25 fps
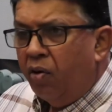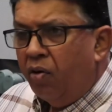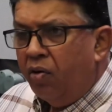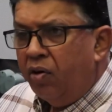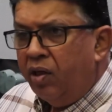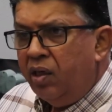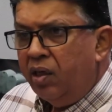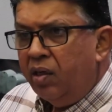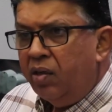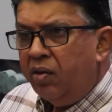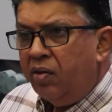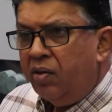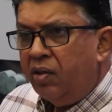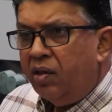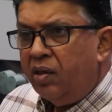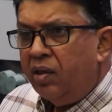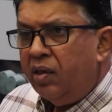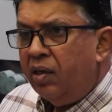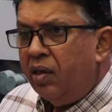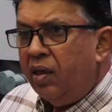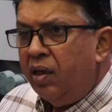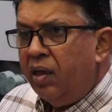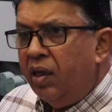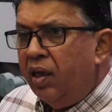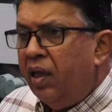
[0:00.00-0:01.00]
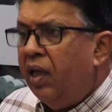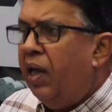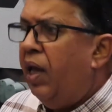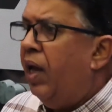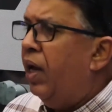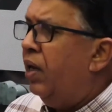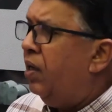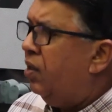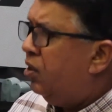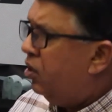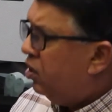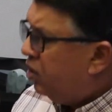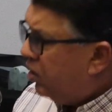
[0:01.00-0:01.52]
audience
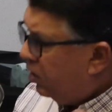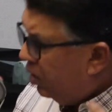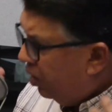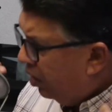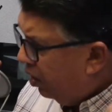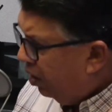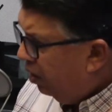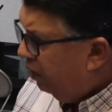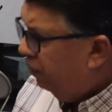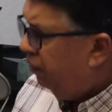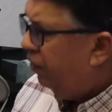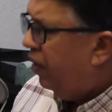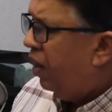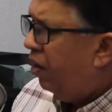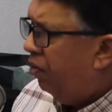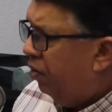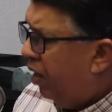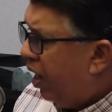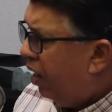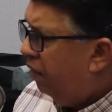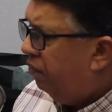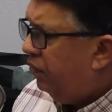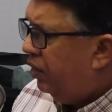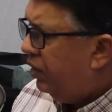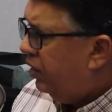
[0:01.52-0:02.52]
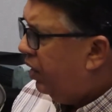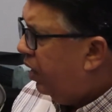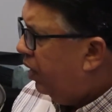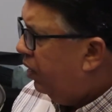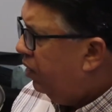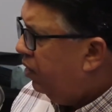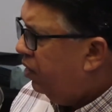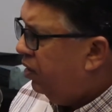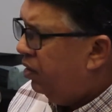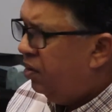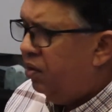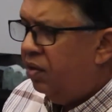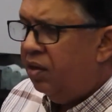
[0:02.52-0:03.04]
and serve our
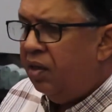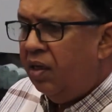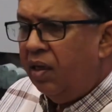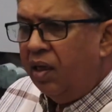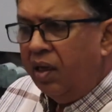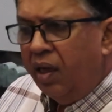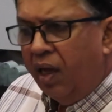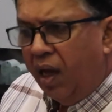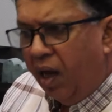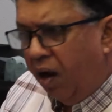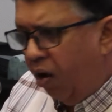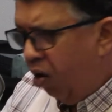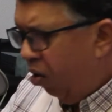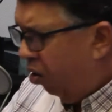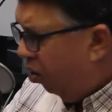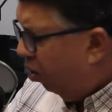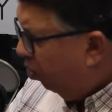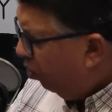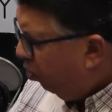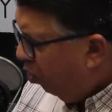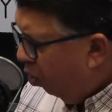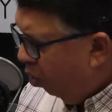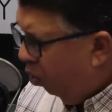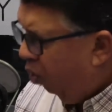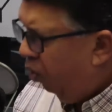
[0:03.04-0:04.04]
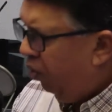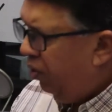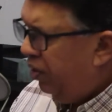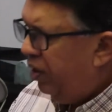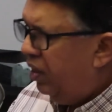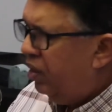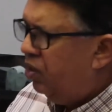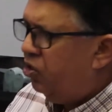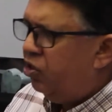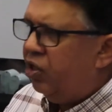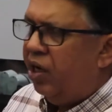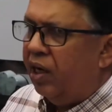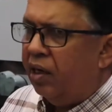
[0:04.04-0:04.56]
advertisers on all
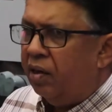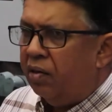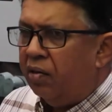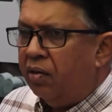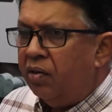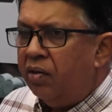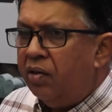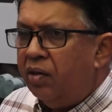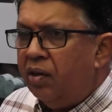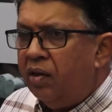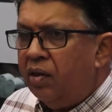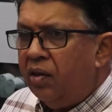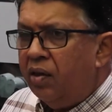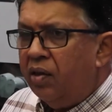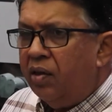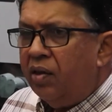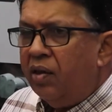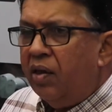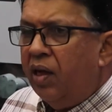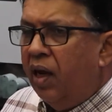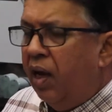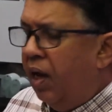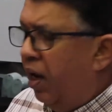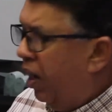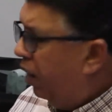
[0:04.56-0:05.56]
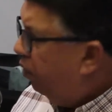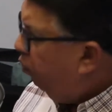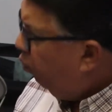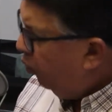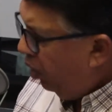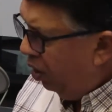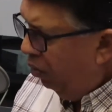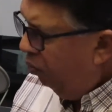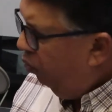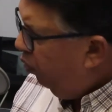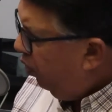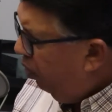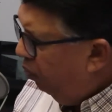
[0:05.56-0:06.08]
these channels. And
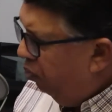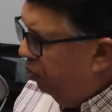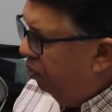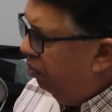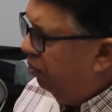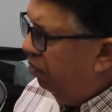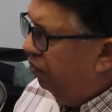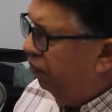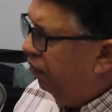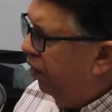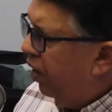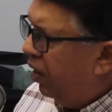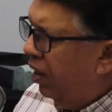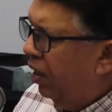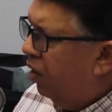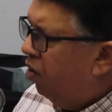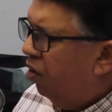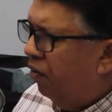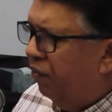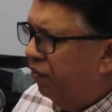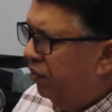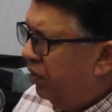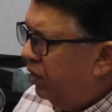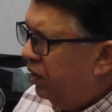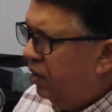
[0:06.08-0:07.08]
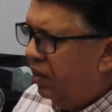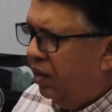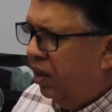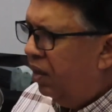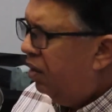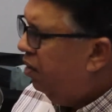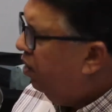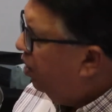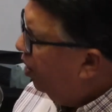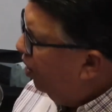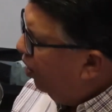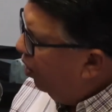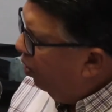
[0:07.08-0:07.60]
we're fairly confident
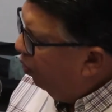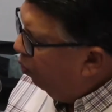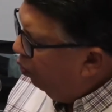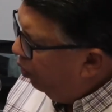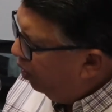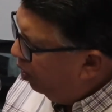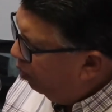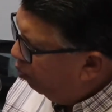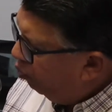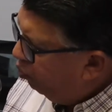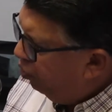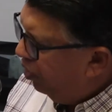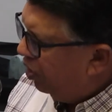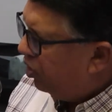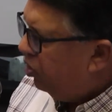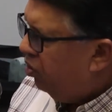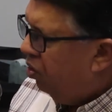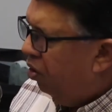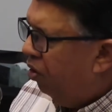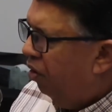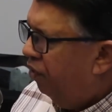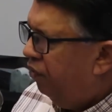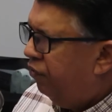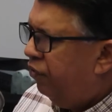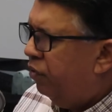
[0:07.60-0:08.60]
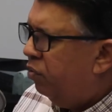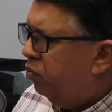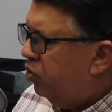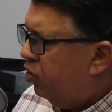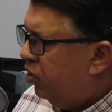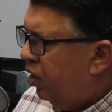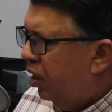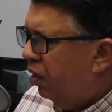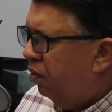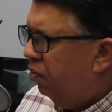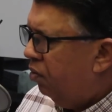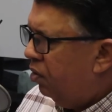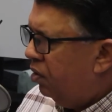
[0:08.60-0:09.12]
that with the pressure off from
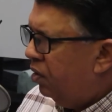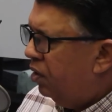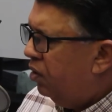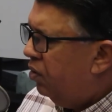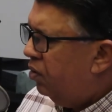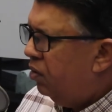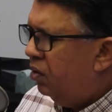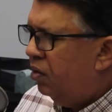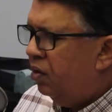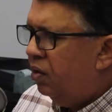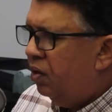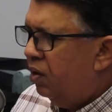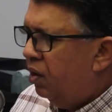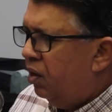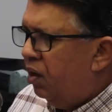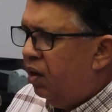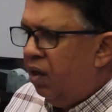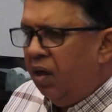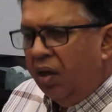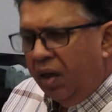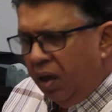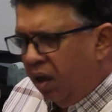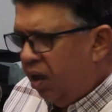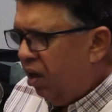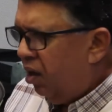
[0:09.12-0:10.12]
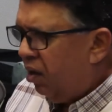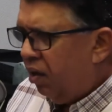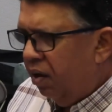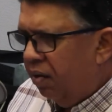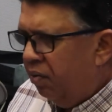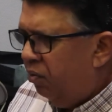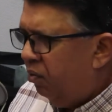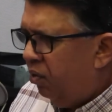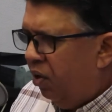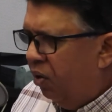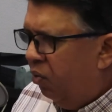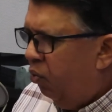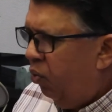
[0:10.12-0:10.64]
shareholders,
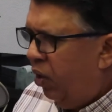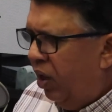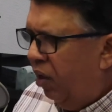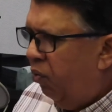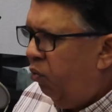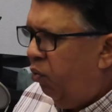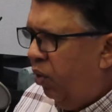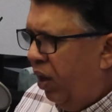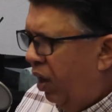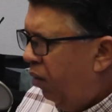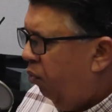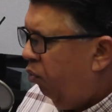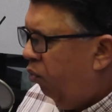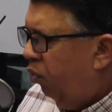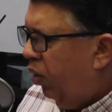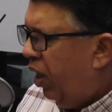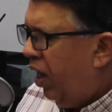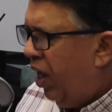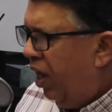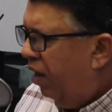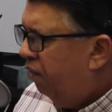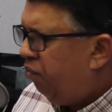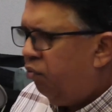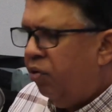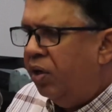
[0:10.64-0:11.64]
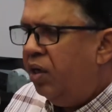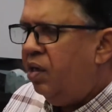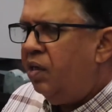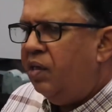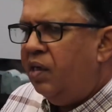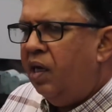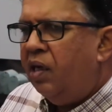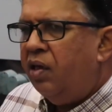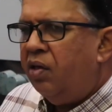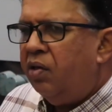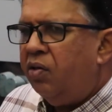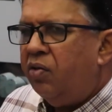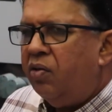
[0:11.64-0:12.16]
we have what it
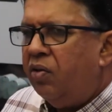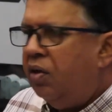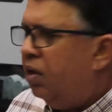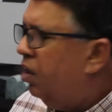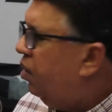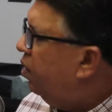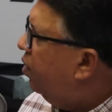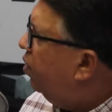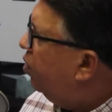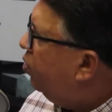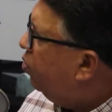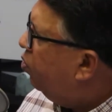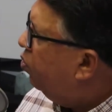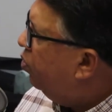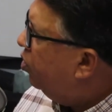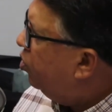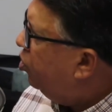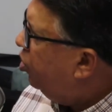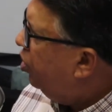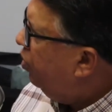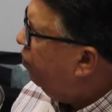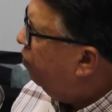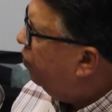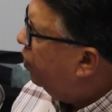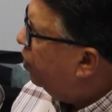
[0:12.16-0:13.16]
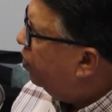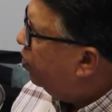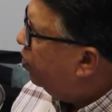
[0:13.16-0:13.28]
takes to achieve